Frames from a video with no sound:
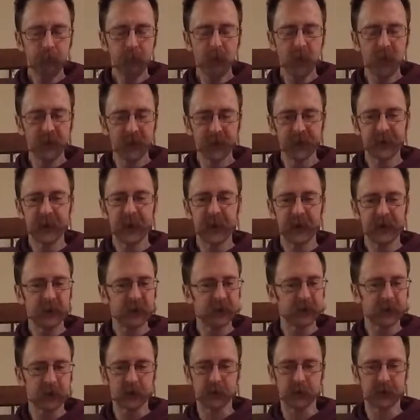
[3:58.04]
The
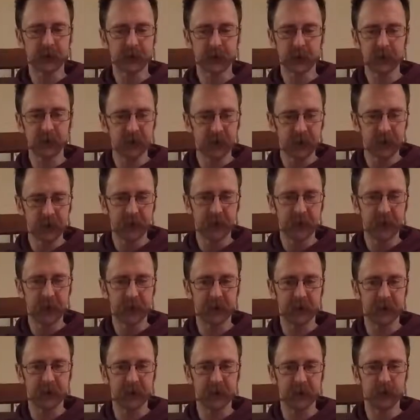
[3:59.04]
tannins are certainly there,
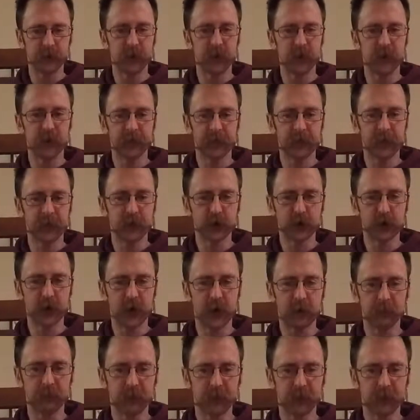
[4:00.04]
and they draw the finish
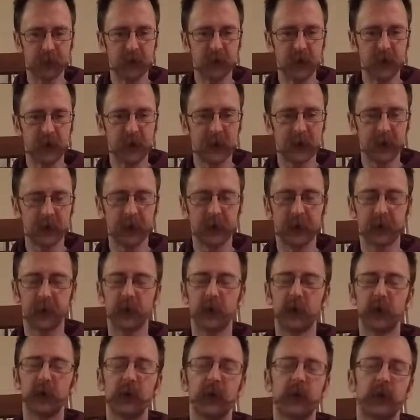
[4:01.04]
out, but they're not like
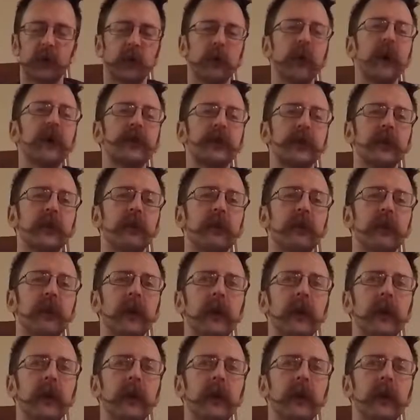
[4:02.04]
aggressive.